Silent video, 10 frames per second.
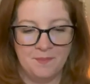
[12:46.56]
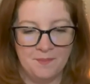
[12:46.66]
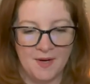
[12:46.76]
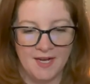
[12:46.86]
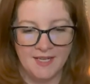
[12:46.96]

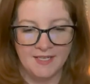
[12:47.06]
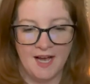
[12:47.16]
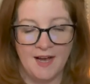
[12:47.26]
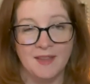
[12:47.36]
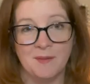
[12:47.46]
but
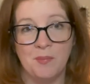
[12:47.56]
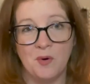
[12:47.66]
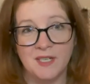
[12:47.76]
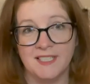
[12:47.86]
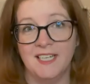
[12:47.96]
the
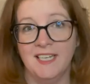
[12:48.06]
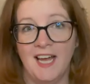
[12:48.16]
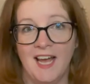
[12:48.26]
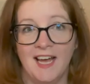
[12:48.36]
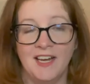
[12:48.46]
poison
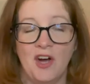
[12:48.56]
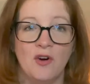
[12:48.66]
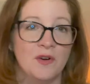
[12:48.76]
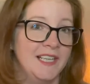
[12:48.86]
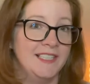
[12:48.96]
had
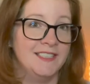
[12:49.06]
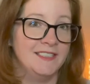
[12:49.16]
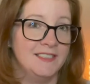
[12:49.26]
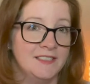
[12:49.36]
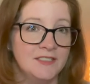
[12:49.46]
already
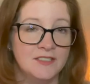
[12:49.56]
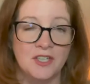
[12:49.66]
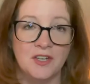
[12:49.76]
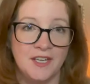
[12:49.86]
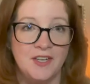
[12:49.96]

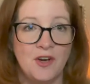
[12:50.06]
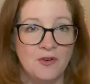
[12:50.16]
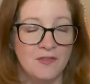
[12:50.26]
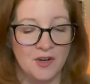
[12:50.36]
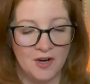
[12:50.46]
taken
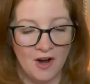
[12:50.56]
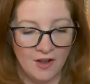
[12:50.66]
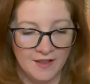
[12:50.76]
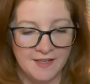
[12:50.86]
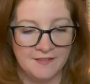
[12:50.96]
over
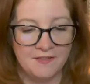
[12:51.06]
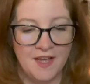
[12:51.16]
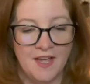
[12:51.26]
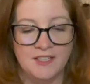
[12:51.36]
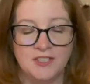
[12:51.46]
Olive.
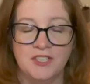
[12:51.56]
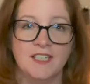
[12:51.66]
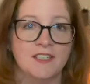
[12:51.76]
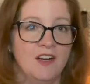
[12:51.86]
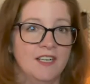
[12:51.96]
She
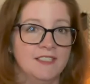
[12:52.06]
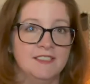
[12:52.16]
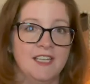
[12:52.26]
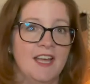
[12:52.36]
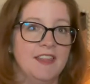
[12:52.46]
had gone
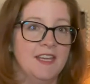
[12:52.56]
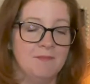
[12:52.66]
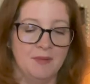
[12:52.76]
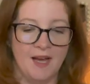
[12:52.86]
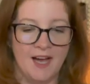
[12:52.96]
deaf
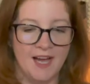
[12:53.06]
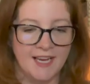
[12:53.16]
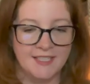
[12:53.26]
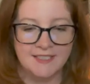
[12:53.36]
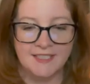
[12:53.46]
and
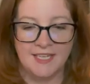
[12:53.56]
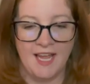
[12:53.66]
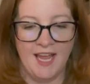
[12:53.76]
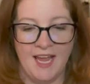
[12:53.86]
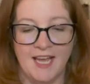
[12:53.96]
blind,
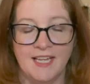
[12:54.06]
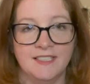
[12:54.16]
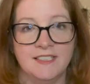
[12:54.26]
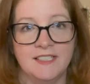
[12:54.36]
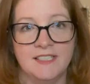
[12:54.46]

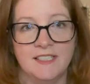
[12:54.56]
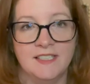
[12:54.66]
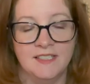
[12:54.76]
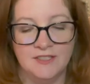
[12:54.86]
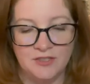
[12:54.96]
and
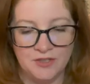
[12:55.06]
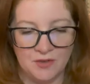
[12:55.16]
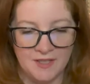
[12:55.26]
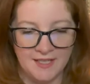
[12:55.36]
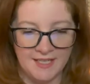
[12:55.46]

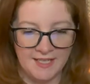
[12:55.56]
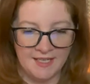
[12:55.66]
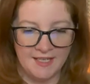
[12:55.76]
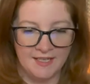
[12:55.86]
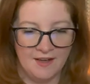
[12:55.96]

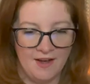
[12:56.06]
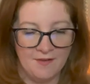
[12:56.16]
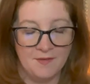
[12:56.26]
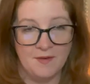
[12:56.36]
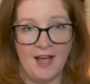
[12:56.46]
shortly
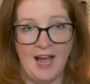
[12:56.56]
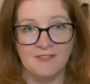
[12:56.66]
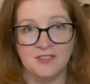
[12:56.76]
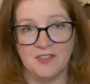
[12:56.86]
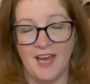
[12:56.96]

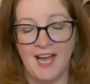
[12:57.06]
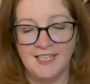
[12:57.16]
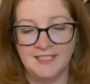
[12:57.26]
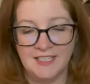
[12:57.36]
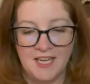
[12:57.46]
after
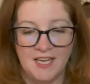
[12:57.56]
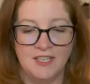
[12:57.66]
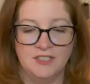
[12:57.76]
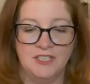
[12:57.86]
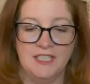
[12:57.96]
that,
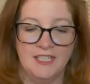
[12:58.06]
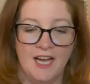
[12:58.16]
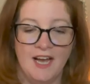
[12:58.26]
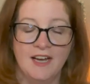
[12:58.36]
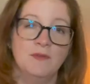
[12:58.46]
she
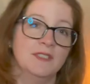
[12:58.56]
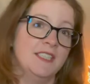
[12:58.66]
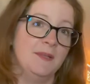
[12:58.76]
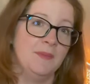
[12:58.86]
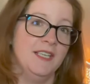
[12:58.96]
was
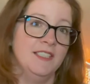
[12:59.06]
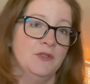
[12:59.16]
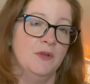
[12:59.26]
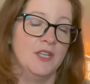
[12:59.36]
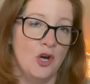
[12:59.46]
slipping
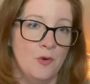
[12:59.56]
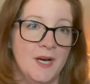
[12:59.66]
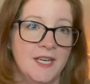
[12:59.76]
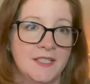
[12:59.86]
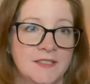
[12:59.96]
into a coma.